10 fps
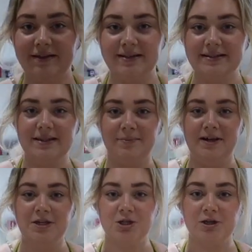this is the
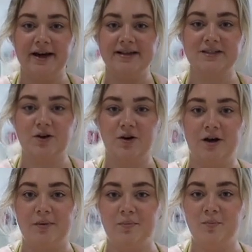beach dress
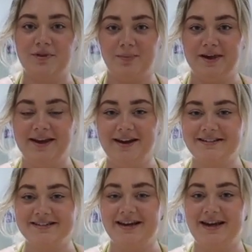um, with the bikini
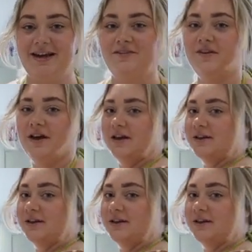underneath.